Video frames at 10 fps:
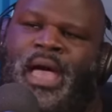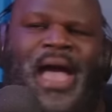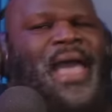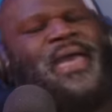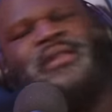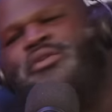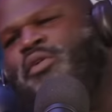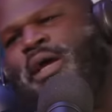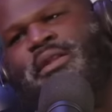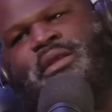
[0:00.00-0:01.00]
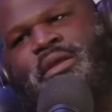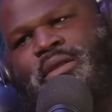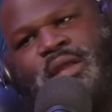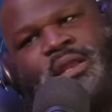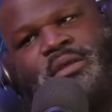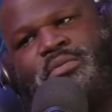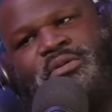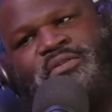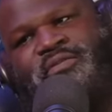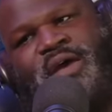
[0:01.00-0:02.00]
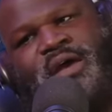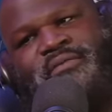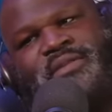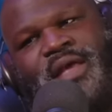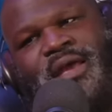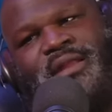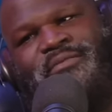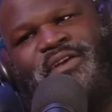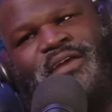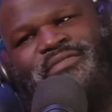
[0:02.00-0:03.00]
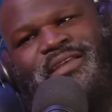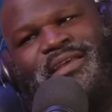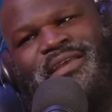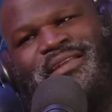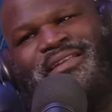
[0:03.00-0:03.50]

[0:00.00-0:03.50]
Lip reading: I had no idea that he was 5'9", 5'10".